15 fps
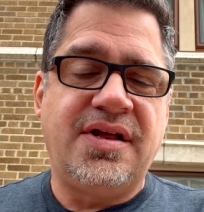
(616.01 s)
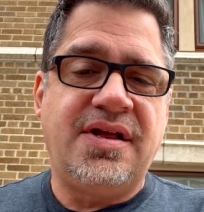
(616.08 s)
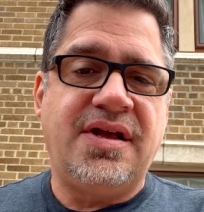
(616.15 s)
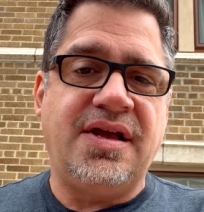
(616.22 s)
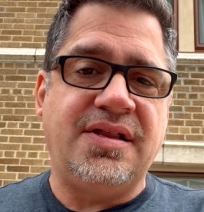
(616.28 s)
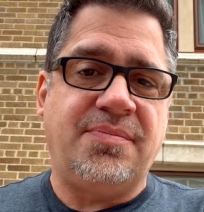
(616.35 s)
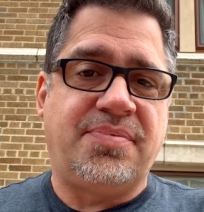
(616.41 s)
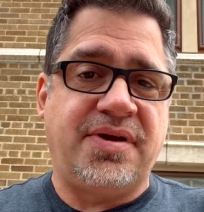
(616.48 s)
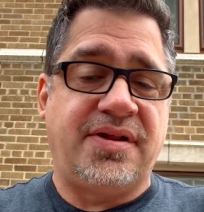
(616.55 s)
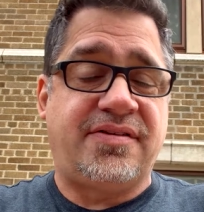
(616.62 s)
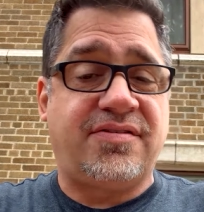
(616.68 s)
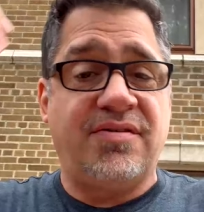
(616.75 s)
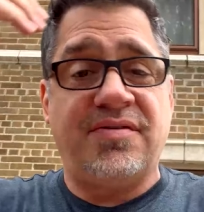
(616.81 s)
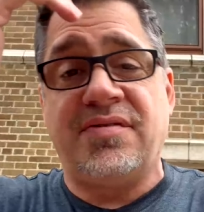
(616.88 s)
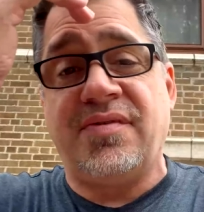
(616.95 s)
and the pits
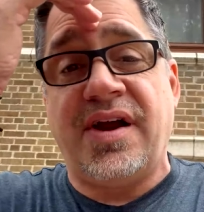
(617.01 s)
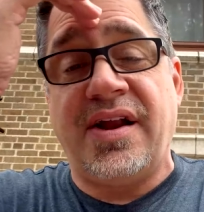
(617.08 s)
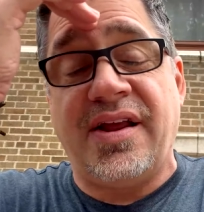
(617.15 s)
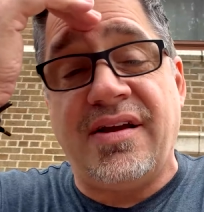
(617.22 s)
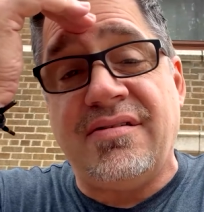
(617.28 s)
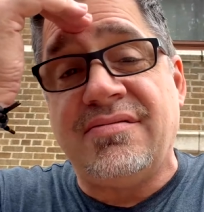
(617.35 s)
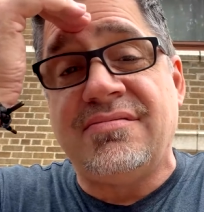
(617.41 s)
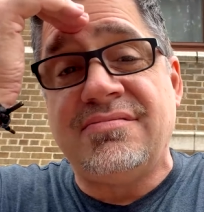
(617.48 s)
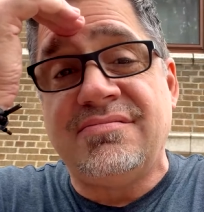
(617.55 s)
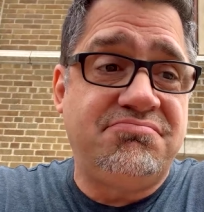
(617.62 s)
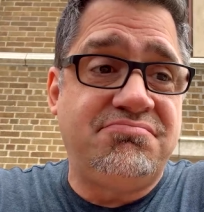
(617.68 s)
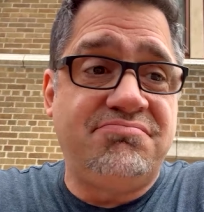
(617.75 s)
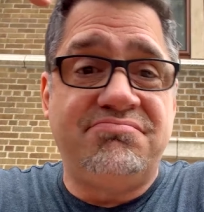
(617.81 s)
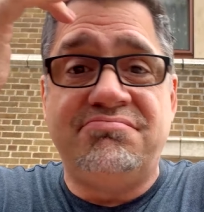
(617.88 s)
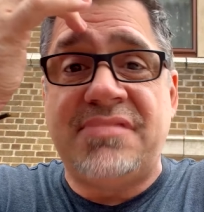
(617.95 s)
over the radio.
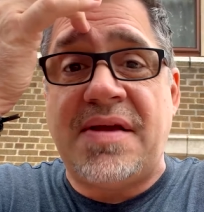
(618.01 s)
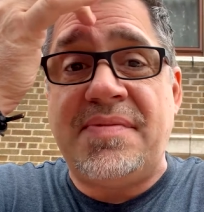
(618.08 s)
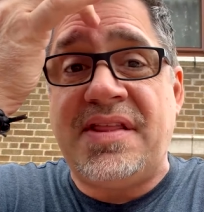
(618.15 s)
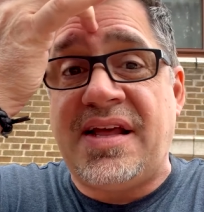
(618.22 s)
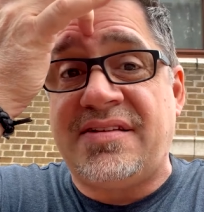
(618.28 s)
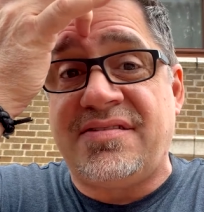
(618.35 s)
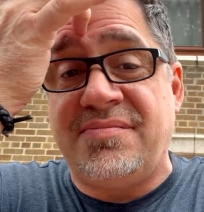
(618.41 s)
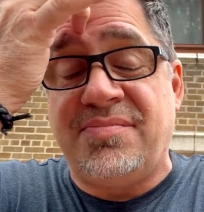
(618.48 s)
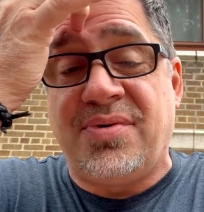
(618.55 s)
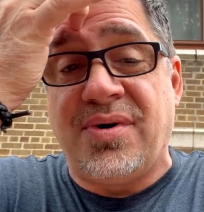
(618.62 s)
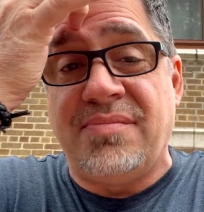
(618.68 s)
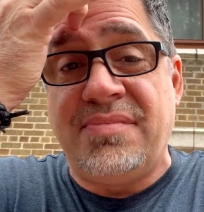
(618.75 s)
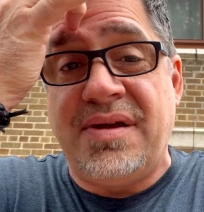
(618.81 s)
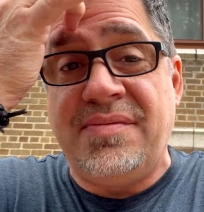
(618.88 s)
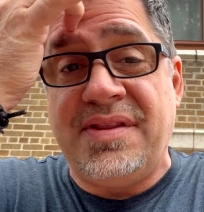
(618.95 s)
Maybe that's
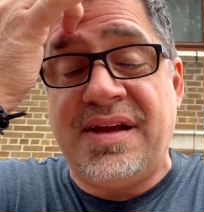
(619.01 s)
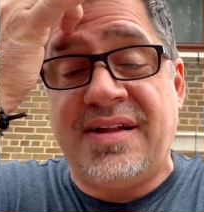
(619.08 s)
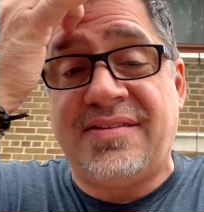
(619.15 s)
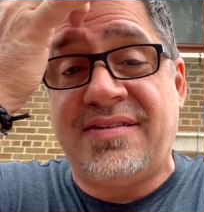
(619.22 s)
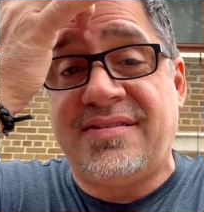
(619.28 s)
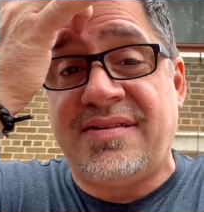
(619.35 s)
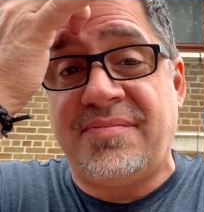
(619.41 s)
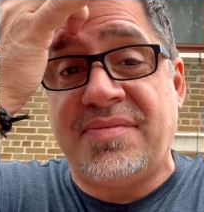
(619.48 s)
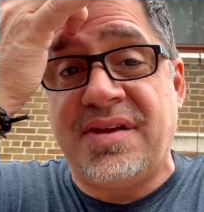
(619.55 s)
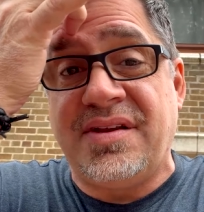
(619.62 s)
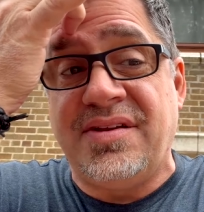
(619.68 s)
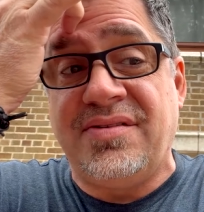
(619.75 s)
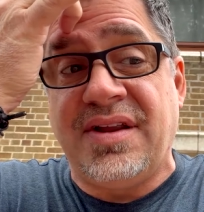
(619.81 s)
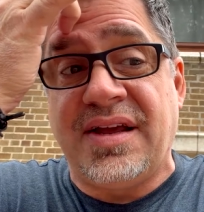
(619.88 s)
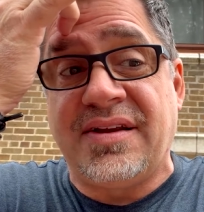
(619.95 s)
important. Maybe that's something
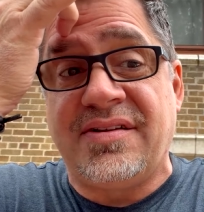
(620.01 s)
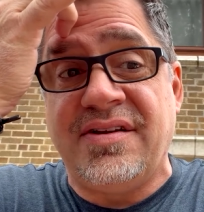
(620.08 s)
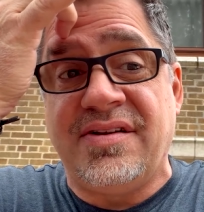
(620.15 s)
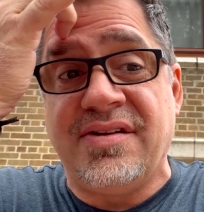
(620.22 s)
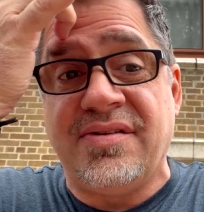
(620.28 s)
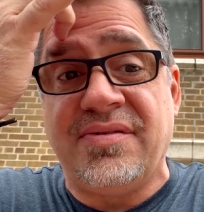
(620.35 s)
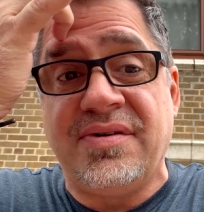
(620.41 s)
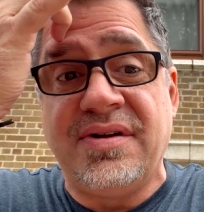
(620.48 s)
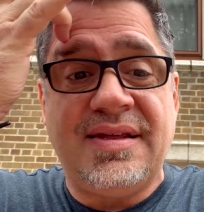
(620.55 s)
you'd like to do.